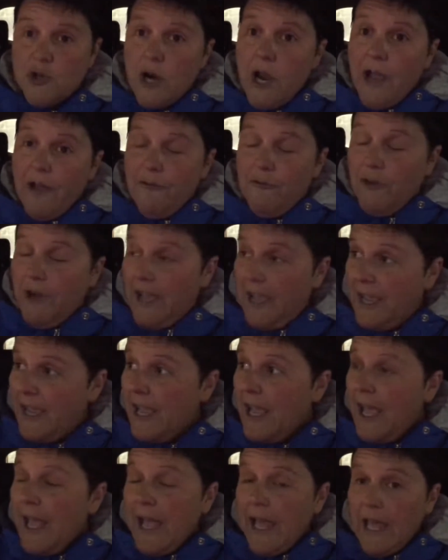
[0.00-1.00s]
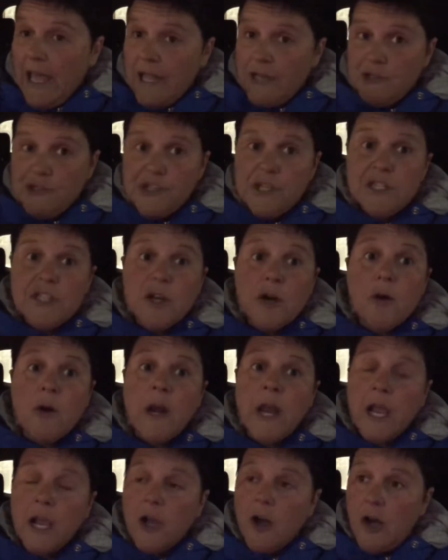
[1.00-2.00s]
driveway. And she's
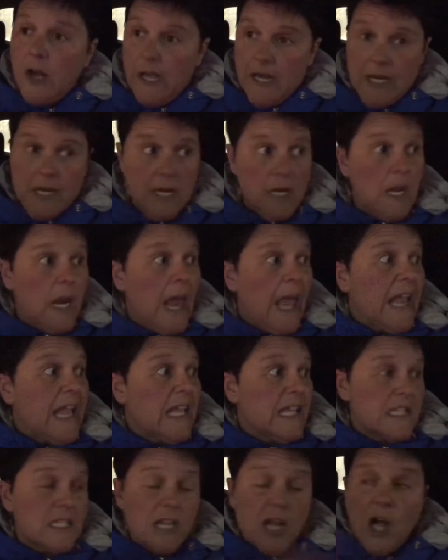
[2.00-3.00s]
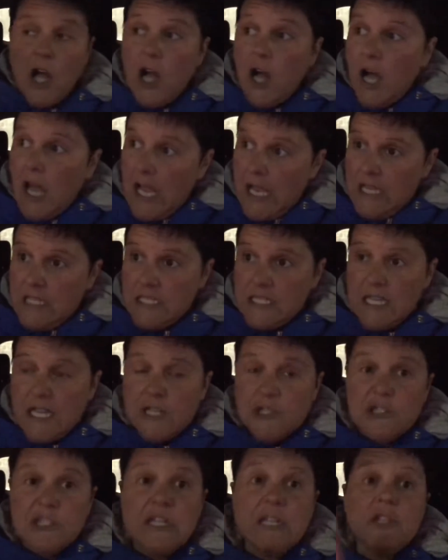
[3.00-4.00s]
doing it good. Like it's all ice
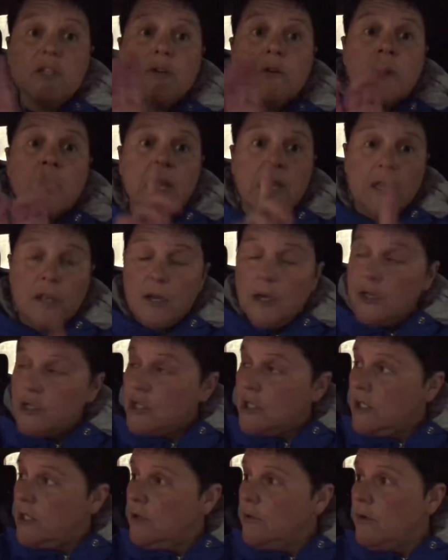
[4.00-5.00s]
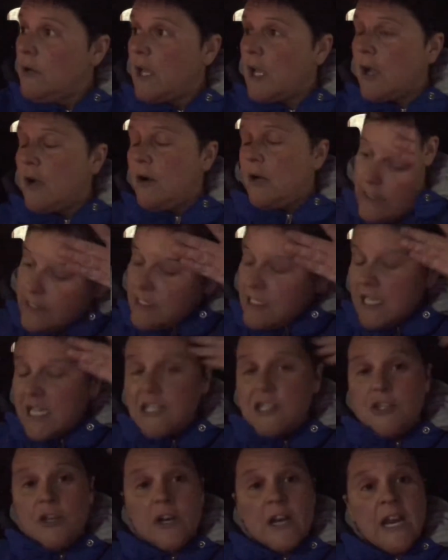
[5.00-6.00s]
and she's doing it, she's doing it good. It's
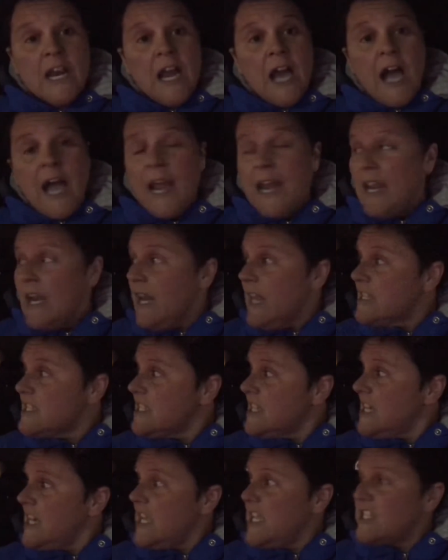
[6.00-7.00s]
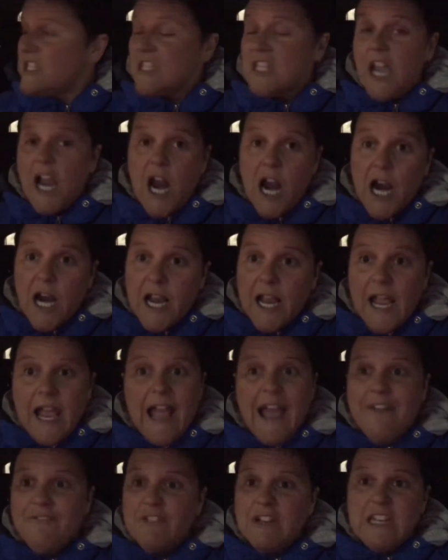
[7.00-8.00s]
6.39 and listen, it's dark.
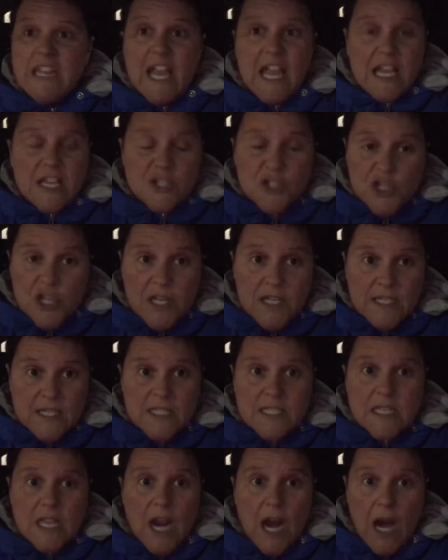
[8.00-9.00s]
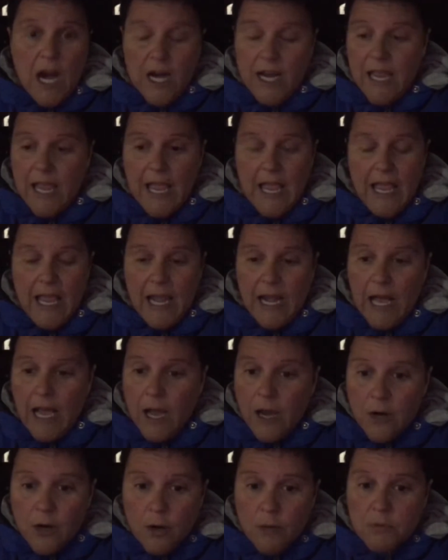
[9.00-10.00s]
Every day is Jesus dark. And
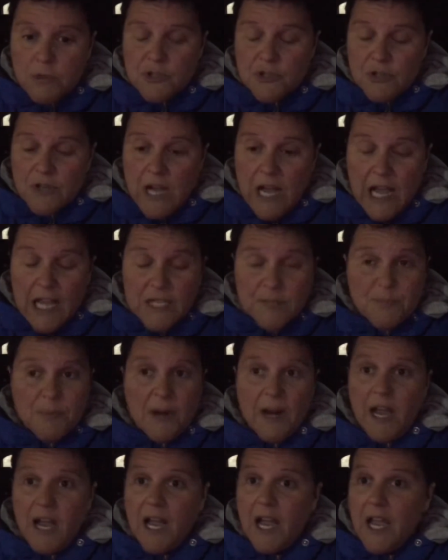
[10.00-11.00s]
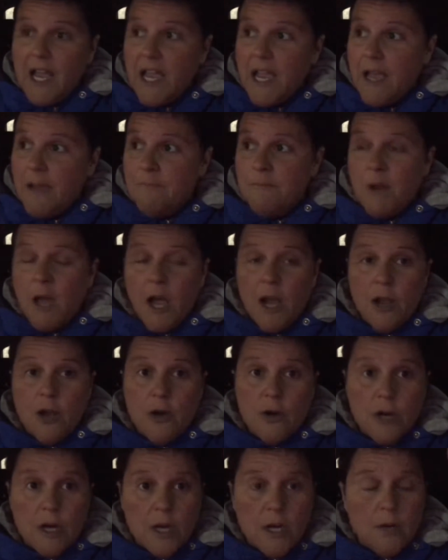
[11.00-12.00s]
I don't know about you guys, but I am not
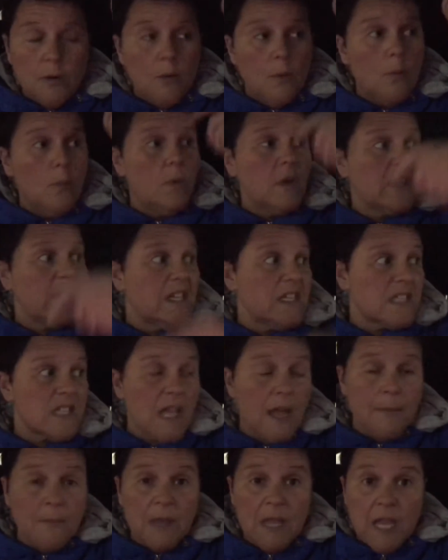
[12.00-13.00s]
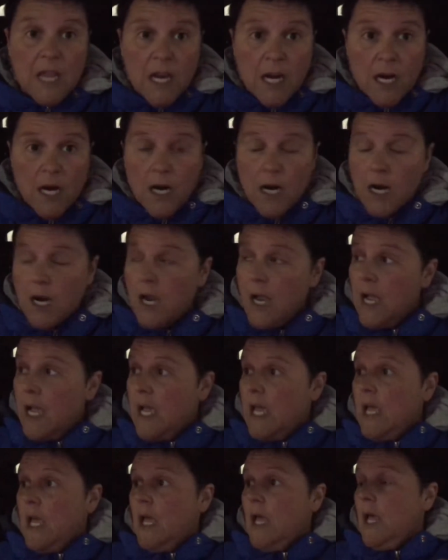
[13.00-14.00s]
good with this time of year.
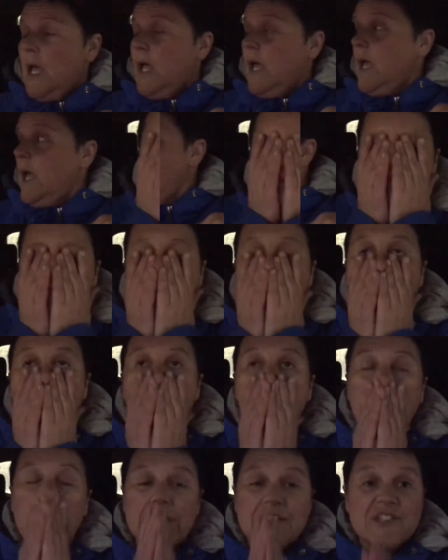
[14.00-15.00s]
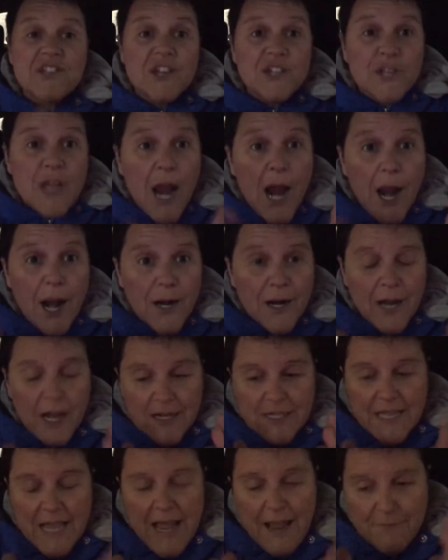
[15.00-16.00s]
It's just hard
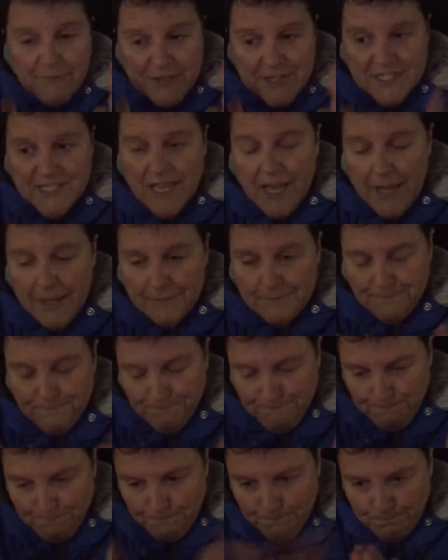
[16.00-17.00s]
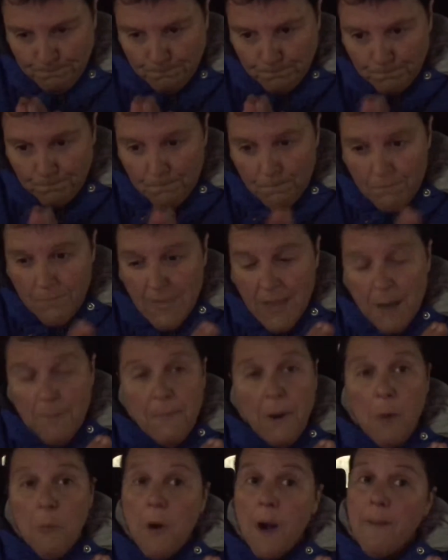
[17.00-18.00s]
not to have the sun.
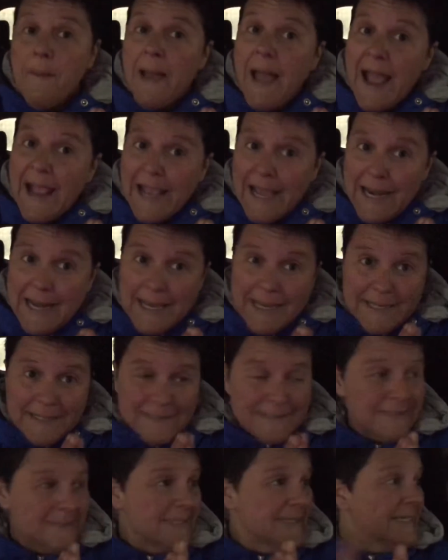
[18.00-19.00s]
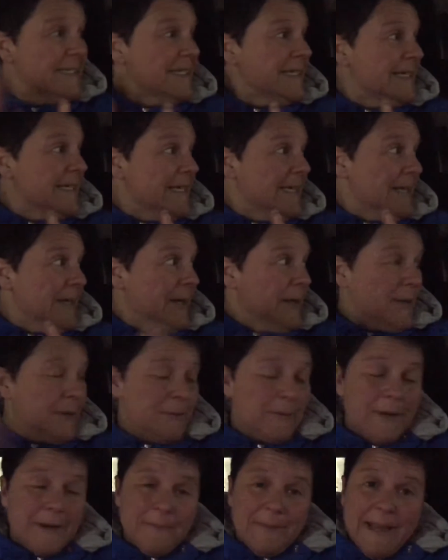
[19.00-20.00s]
But we're making it.
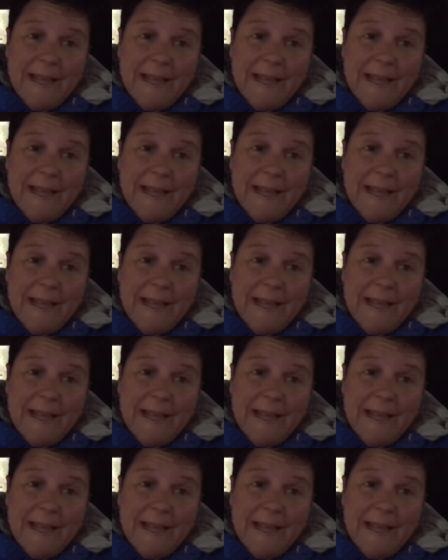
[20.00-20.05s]
We're